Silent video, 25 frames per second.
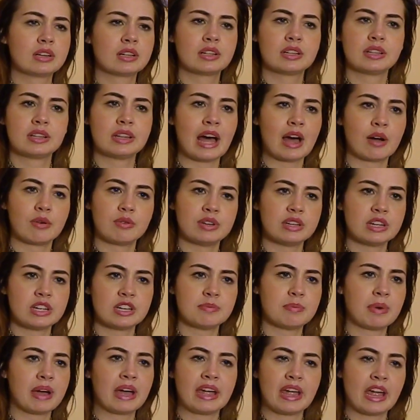
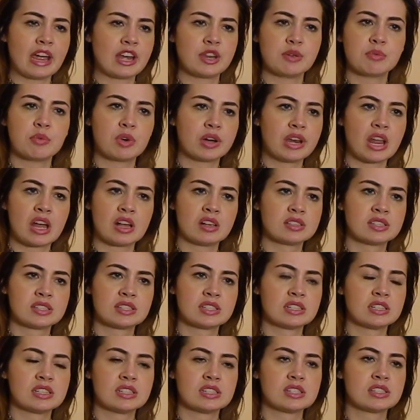clouded by anyone
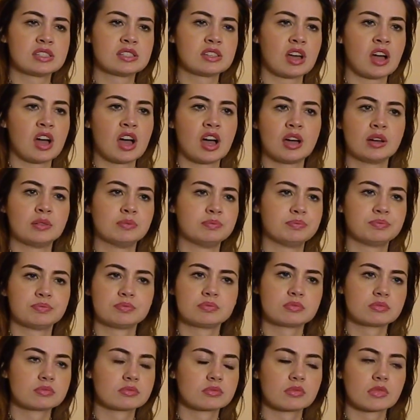else's
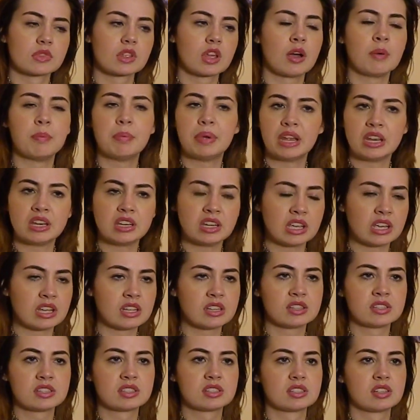
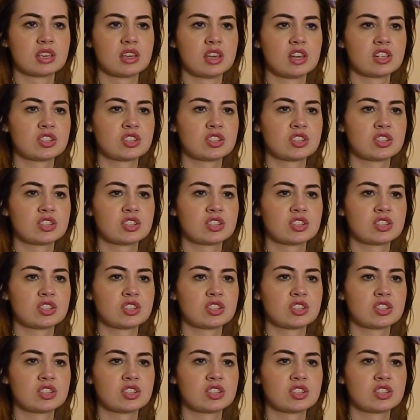opinions.